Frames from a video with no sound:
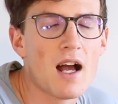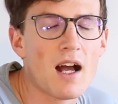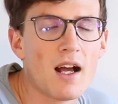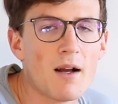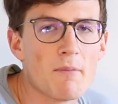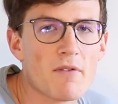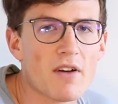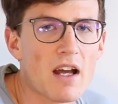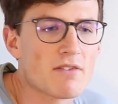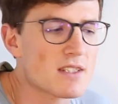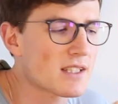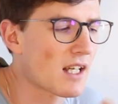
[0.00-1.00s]
If I
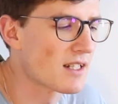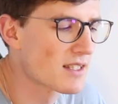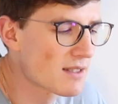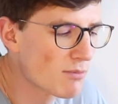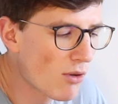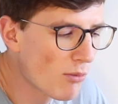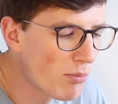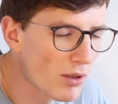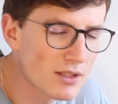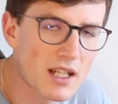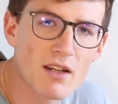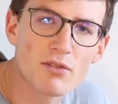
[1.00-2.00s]
have this kind of small
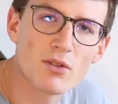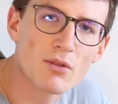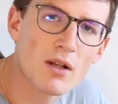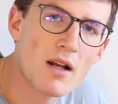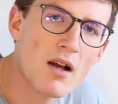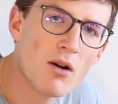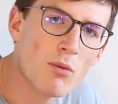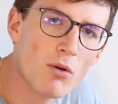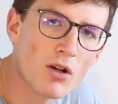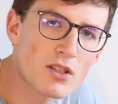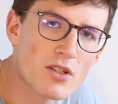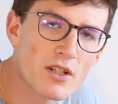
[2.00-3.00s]
pot, I have to
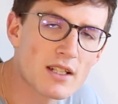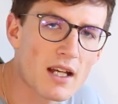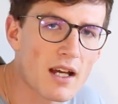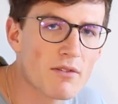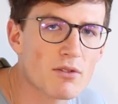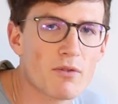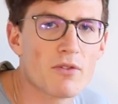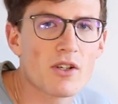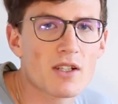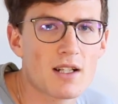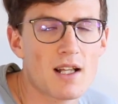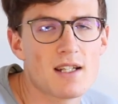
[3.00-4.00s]
water it, I have to
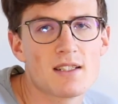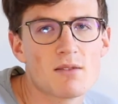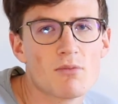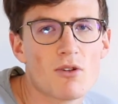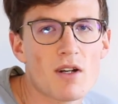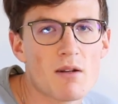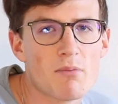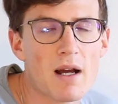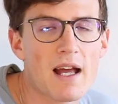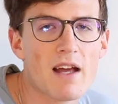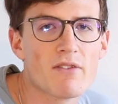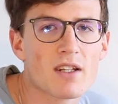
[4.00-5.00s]
fertilize it more, and by
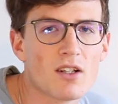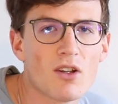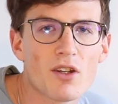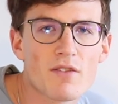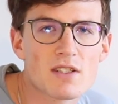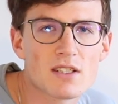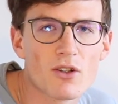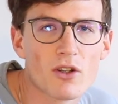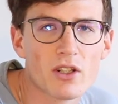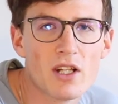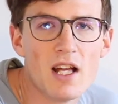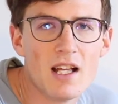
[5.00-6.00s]
having a lot of
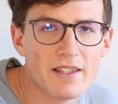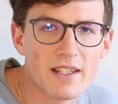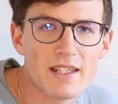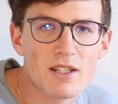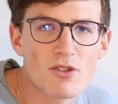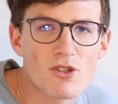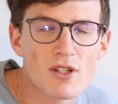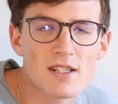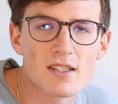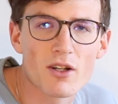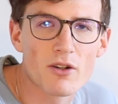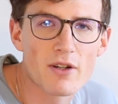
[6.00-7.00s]
soil, the
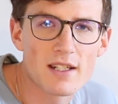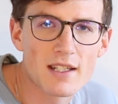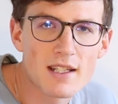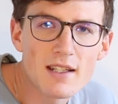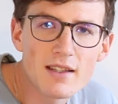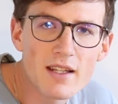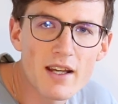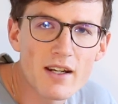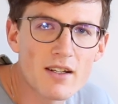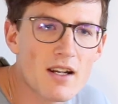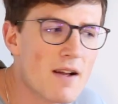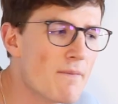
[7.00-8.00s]
nutrients are already in there.